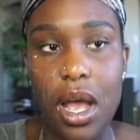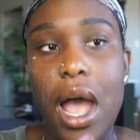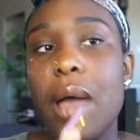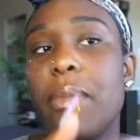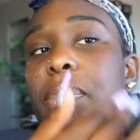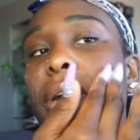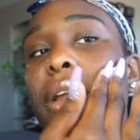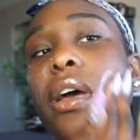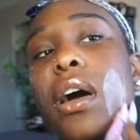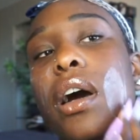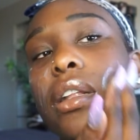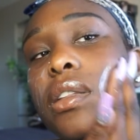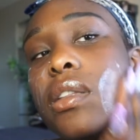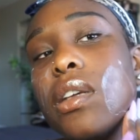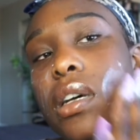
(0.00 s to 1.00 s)
I put it
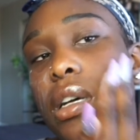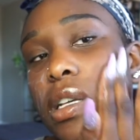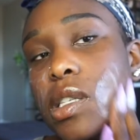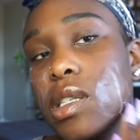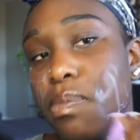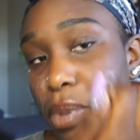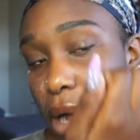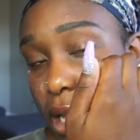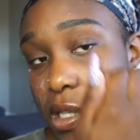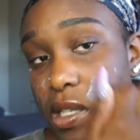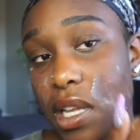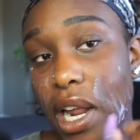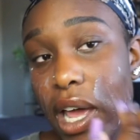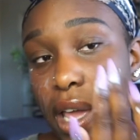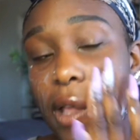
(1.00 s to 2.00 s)
on the spots
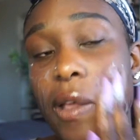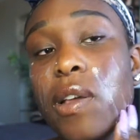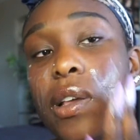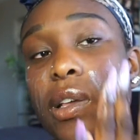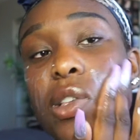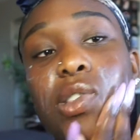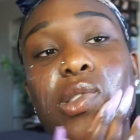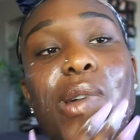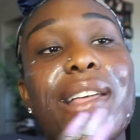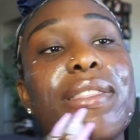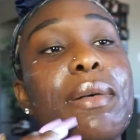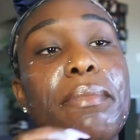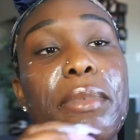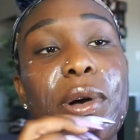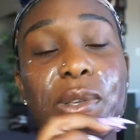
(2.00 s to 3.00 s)
that I sweat
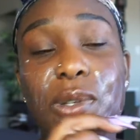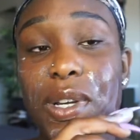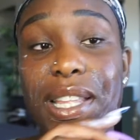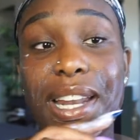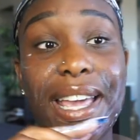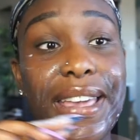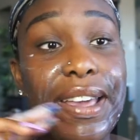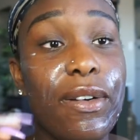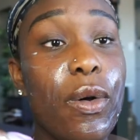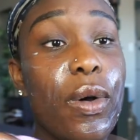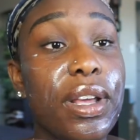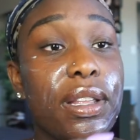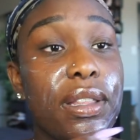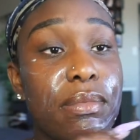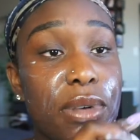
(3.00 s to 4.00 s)
the most, or that I get
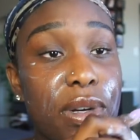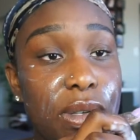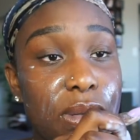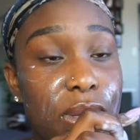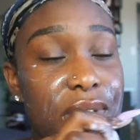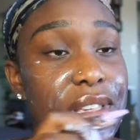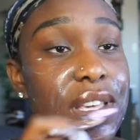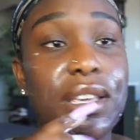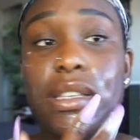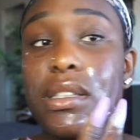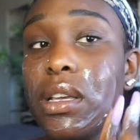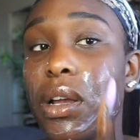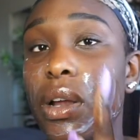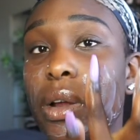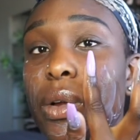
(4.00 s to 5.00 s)
oily the most, which is